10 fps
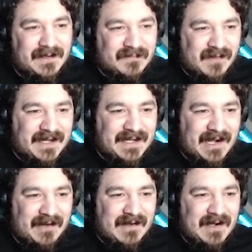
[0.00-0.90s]
right
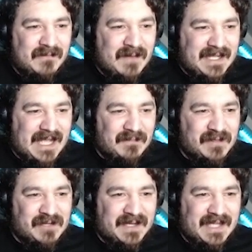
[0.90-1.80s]
now. we keep
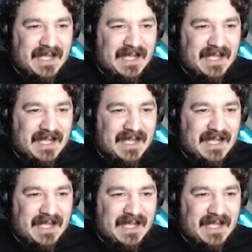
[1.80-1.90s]
which we're